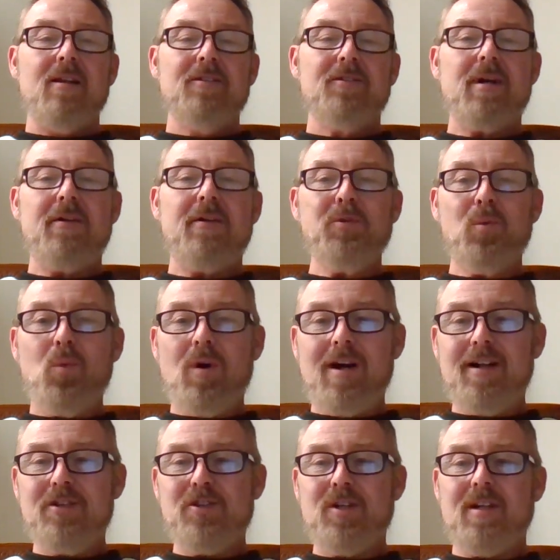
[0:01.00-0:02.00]
So after
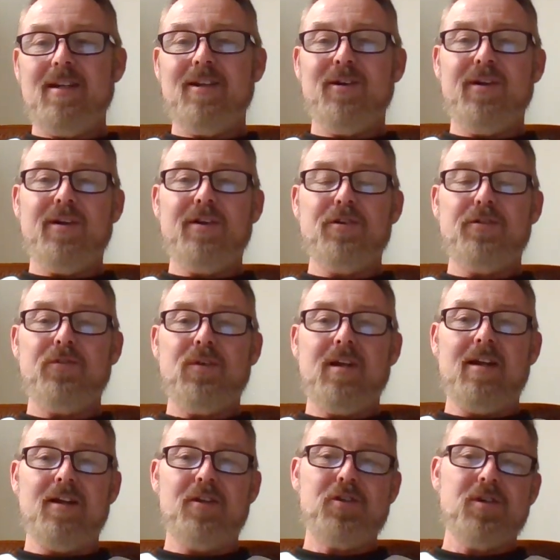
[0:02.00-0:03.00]
watching your inner
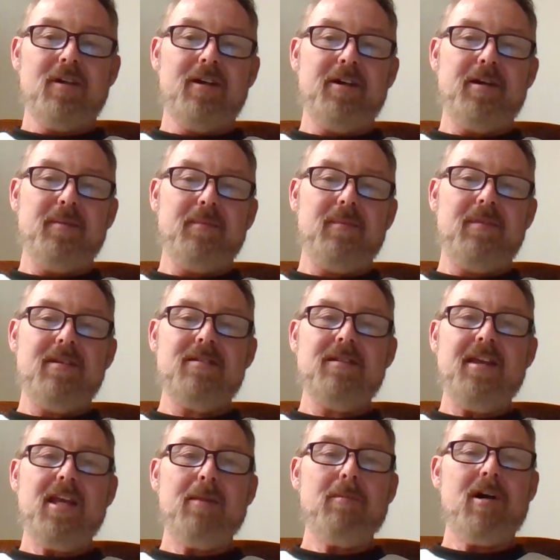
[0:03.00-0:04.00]
fish, um, let's
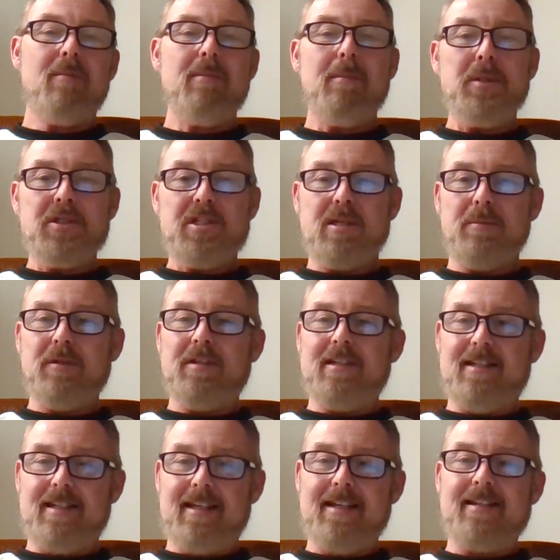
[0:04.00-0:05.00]
think about maybe some of the
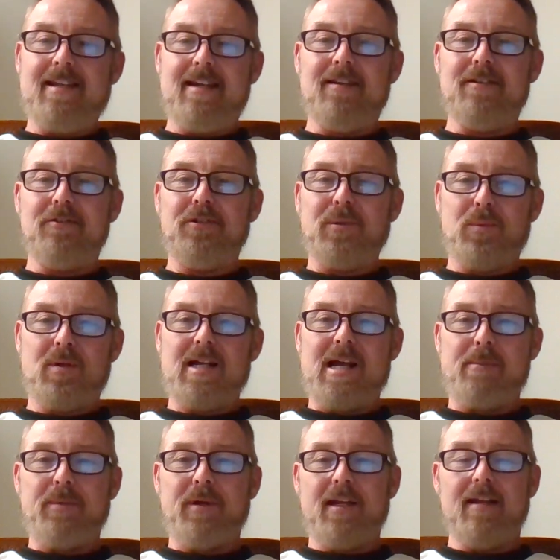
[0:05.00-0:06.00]
details that were
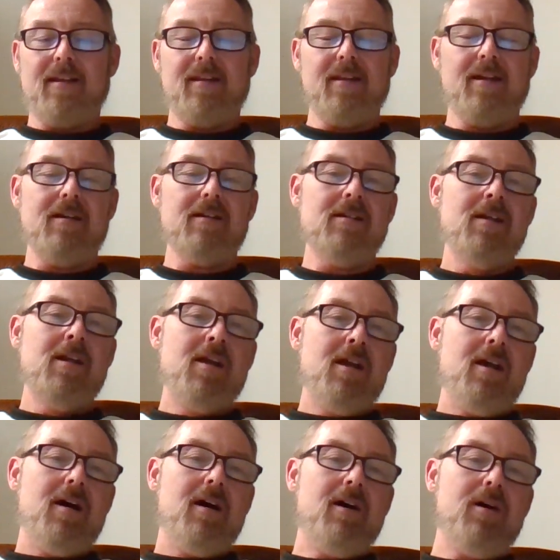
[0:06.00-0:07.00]
happening in there.
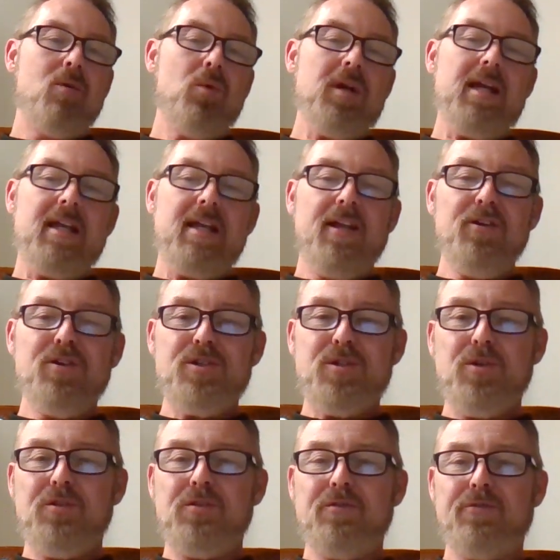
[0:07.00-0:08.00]
Uh, when I
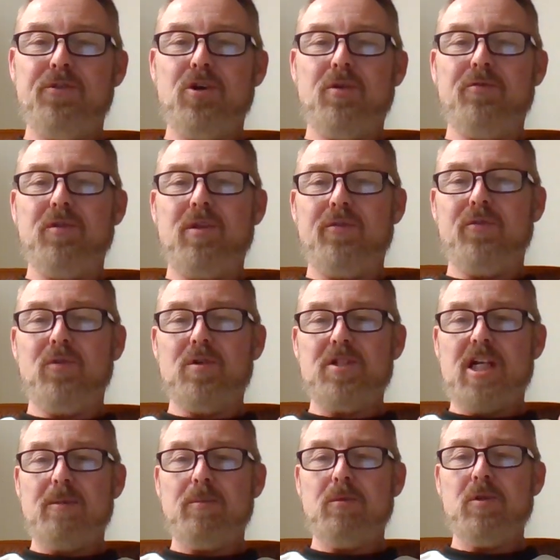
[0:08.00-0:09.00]
introduce a film for the first
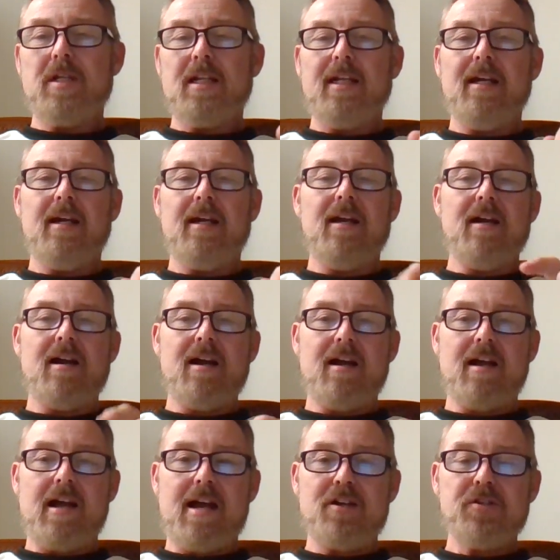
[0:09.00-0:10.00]
time, usually I, I
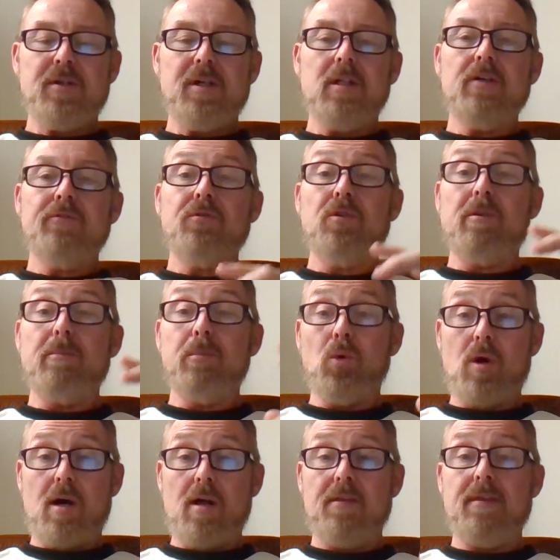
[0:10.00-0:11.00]
ask you to look for the
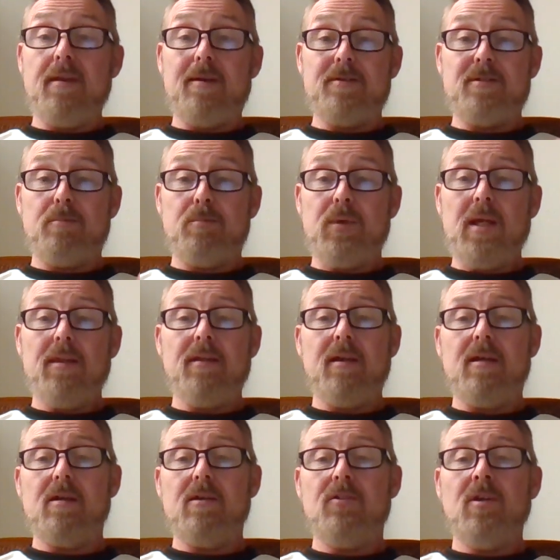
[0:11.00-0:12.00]
broad things, the big
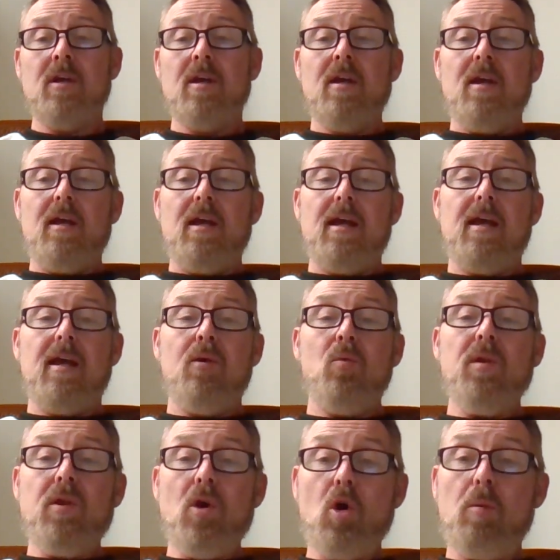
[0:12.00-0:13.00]
things, and eh,
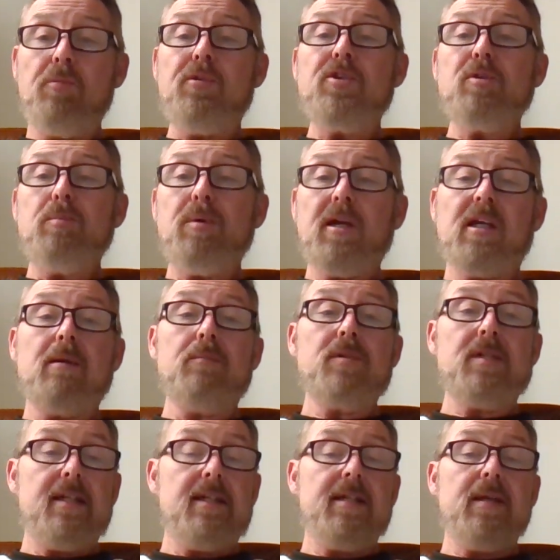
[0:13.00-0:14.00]
with hopes that you pick up
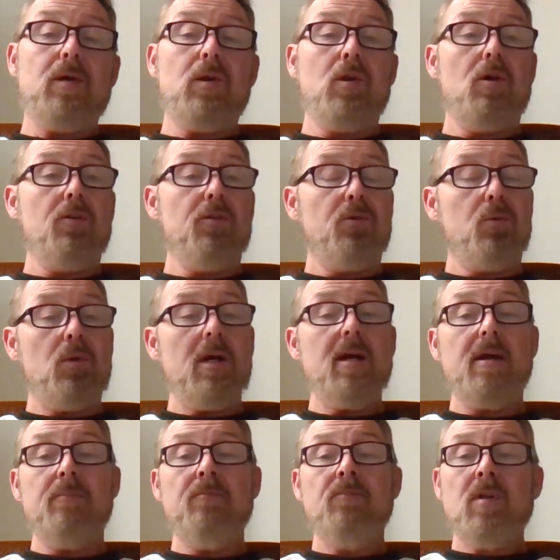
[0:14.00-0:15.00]
detail along the
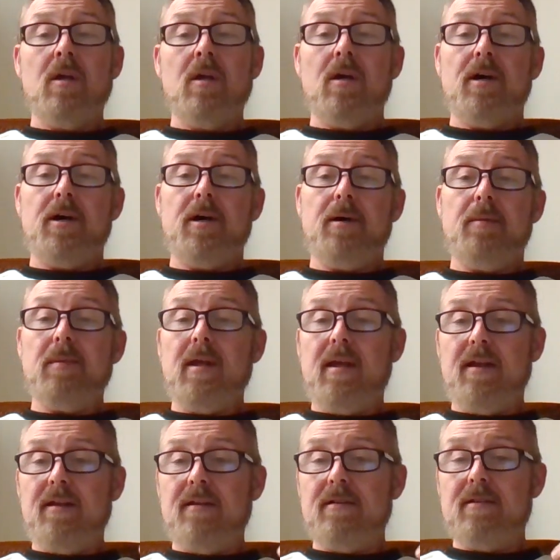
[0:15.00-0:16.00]
way. Um,
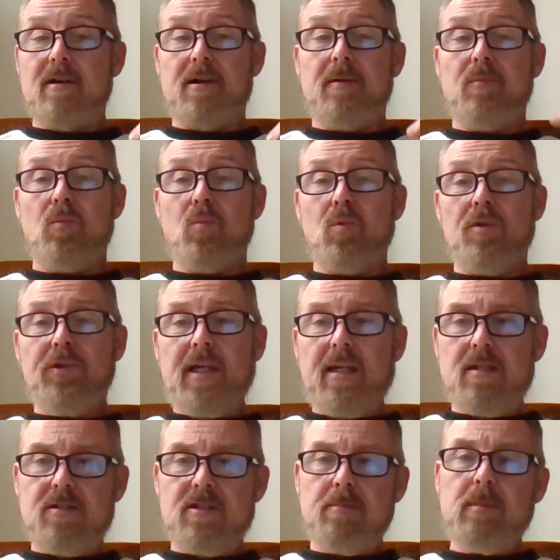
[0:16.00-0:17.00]
and um, let's
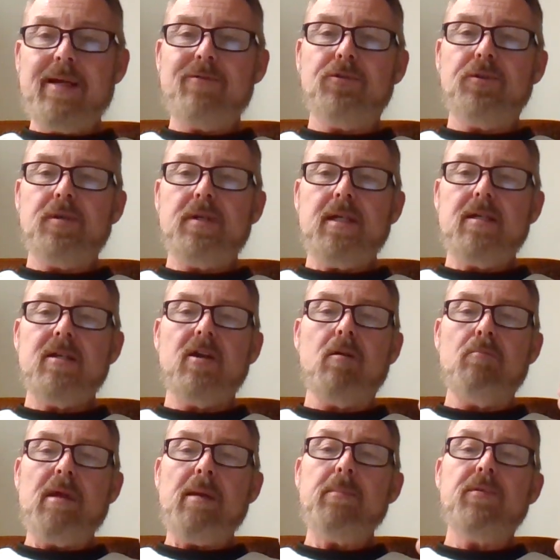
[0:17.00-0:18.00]
get to some levels of detail
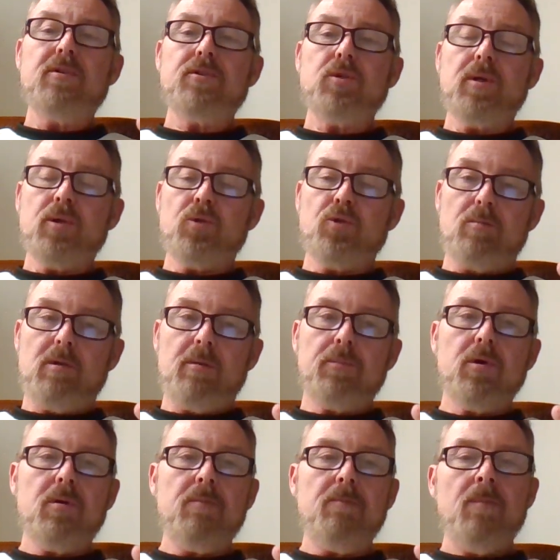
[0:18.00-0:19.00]
maybe that you can
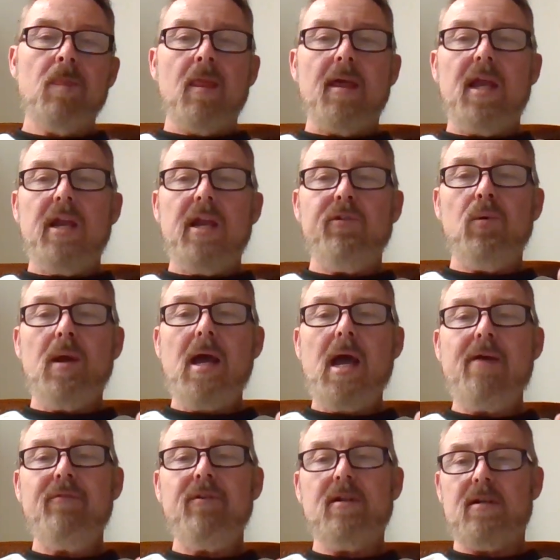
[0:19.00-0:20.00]
remember. And if you
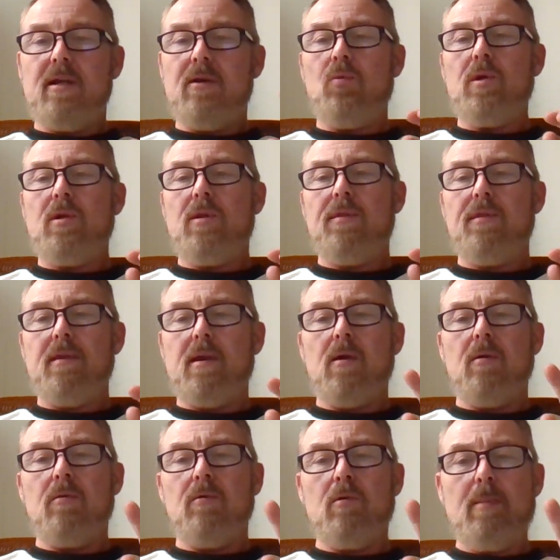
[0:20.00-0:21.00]
haven't, it, we, it,
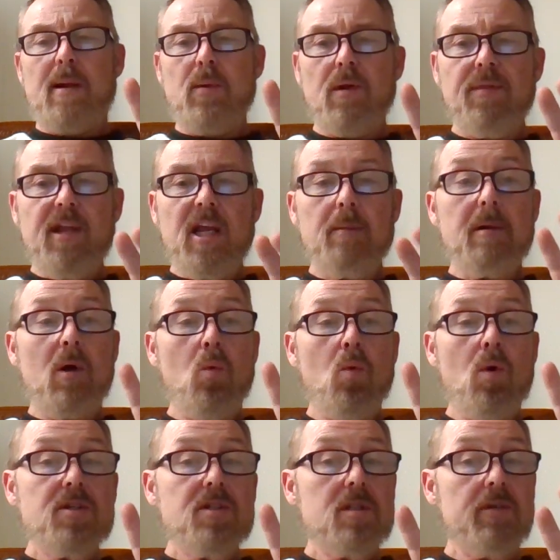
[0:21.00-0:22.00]
eh, you might want to think about
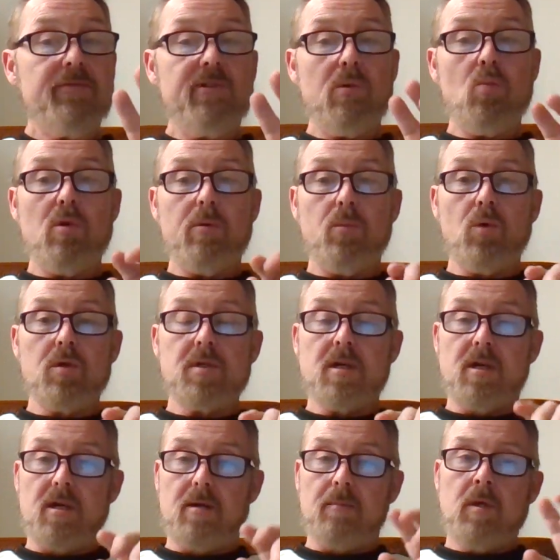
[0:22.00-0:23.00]
watching the film one more
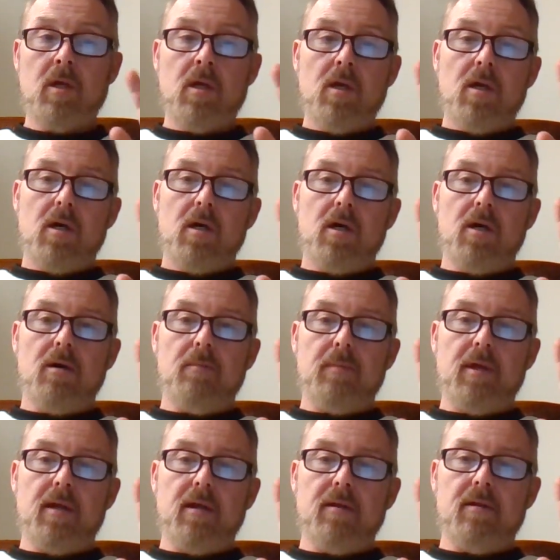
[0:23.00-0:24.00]
time um,
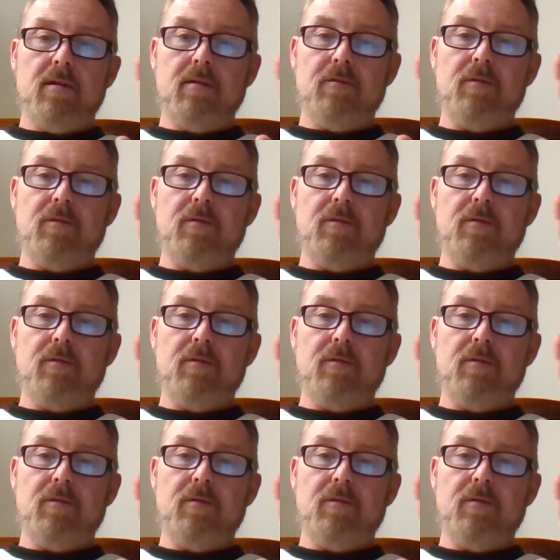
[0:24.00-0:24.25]
and